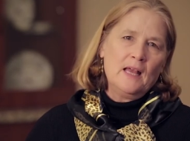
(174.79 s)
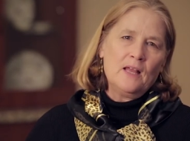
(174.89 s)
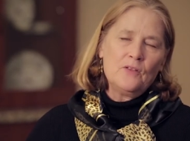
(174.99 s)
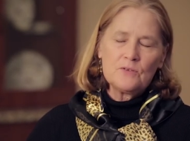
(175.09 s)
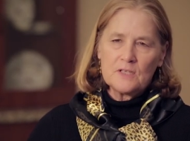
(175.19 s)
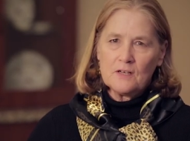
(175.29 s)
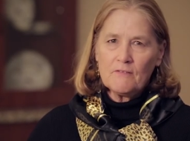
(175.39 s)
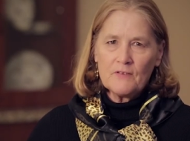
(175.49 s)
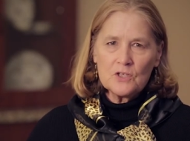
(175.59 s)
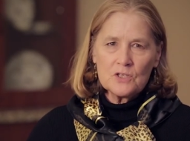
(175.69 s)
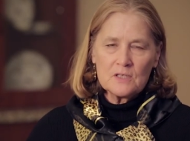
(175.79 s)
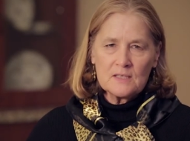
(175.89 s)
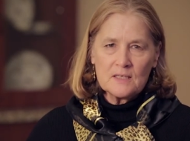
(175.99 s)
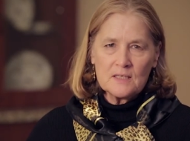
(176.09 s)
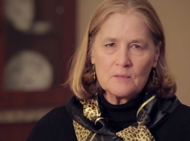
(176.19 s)
And those
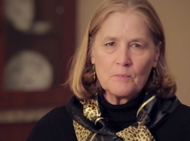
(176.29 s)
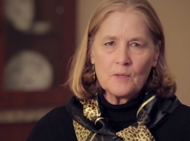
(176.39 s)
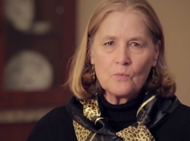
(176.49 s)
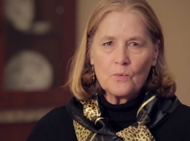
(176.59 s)
interventions need to be